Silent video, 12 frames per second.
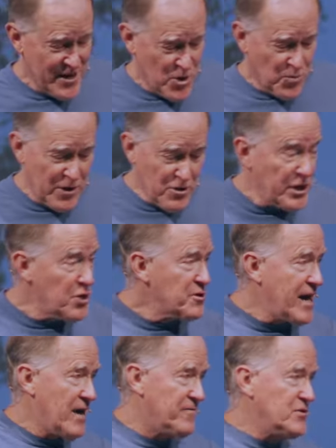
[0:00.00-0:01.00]
We are a year and a
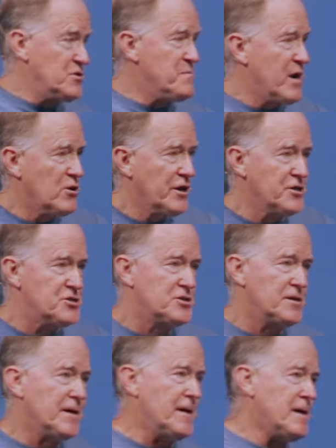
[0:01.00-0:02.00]
half into marriage.
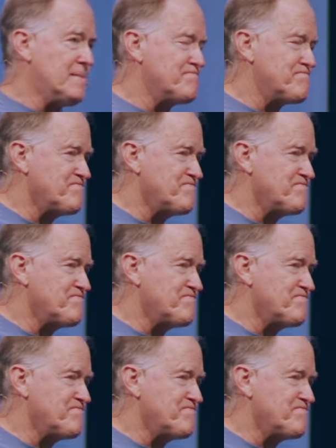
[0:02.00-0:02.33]
Um,